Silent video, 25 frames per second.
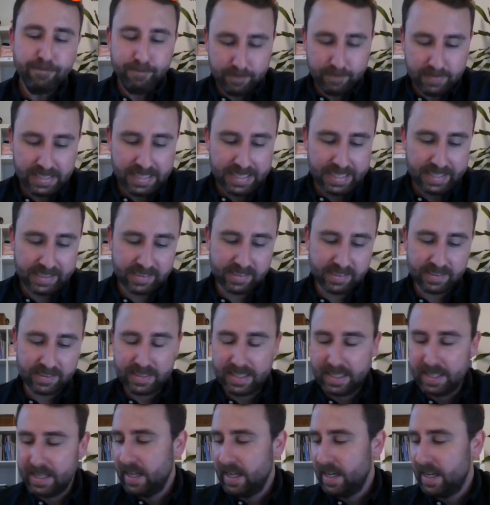Yes,
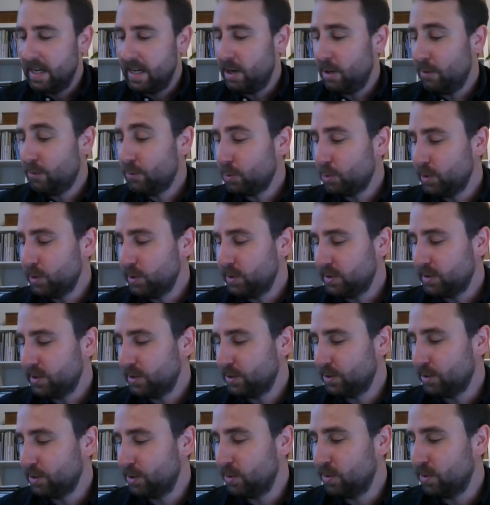of course.
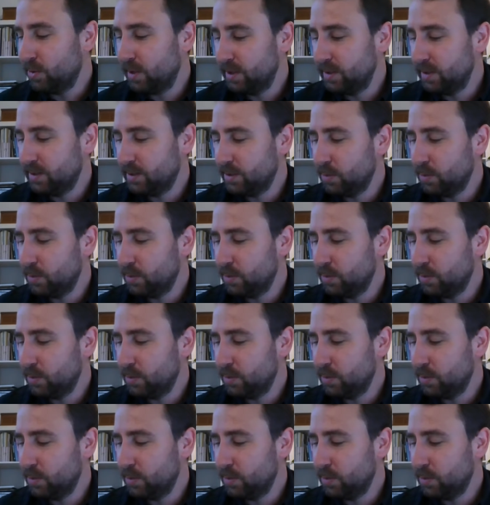So